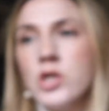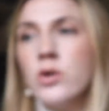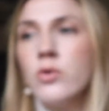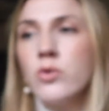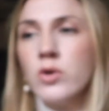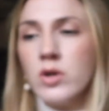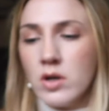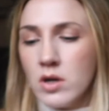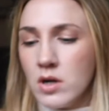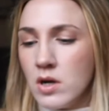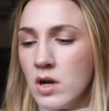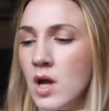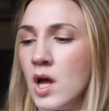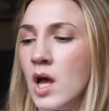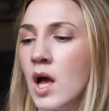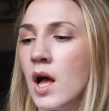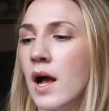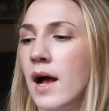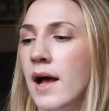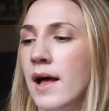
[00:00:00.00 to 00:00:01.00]
toner.
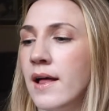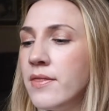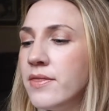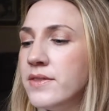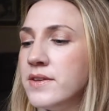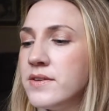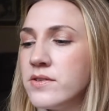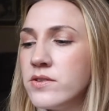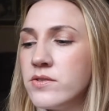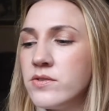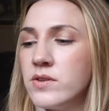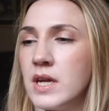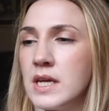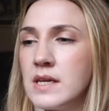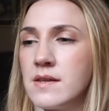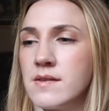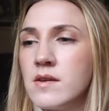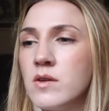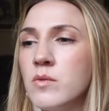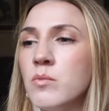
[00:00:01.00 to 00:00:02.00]
This is
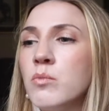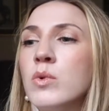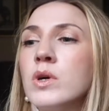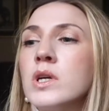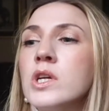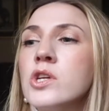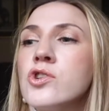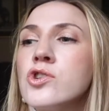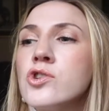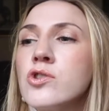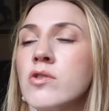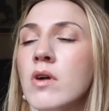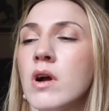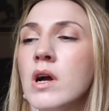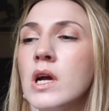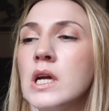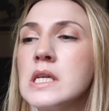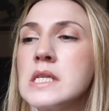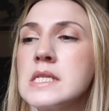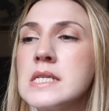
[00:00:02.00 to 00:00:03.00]
nice and
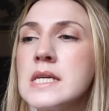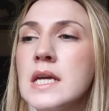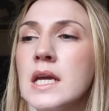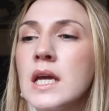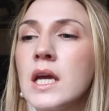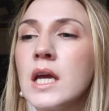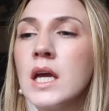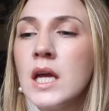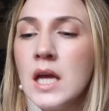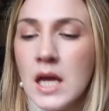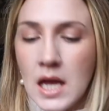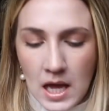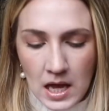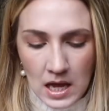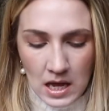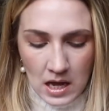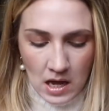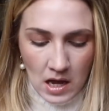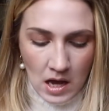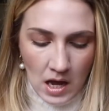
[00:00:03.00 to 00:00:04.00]
moisturizing.
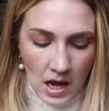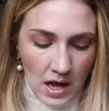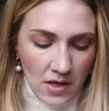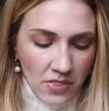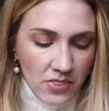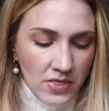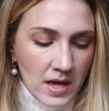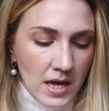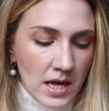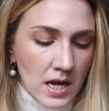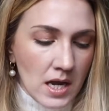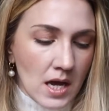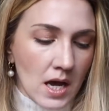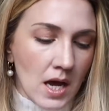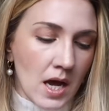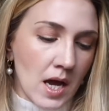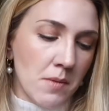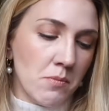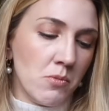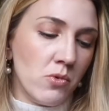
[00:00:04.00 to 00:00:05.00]
And then
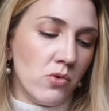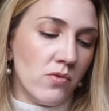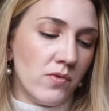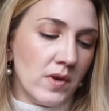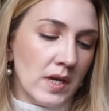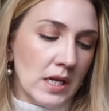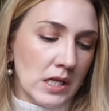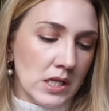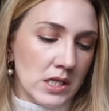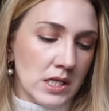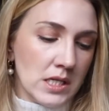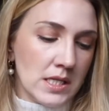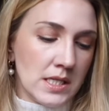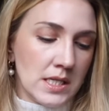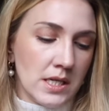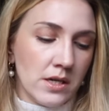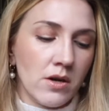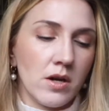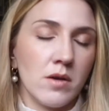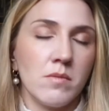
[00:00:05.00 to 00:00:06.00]
I move into
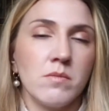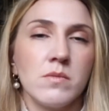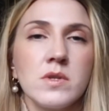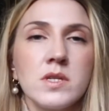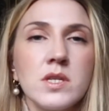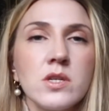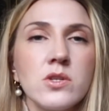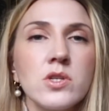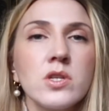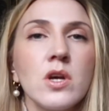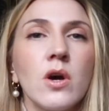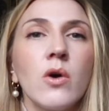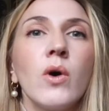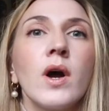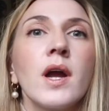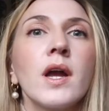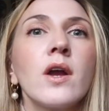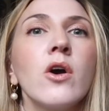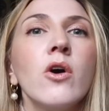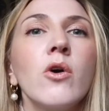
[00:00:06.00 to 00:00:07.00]
serums. So
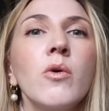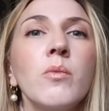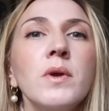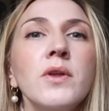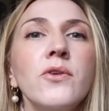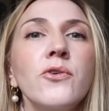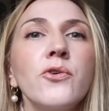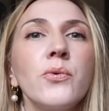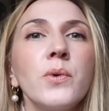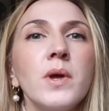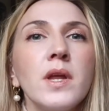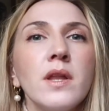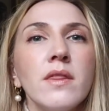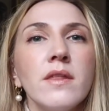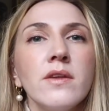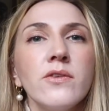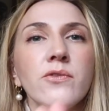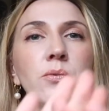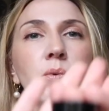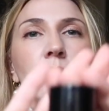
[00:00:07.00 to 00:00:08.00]
I go between
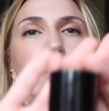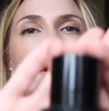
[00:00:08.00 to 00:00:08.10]
this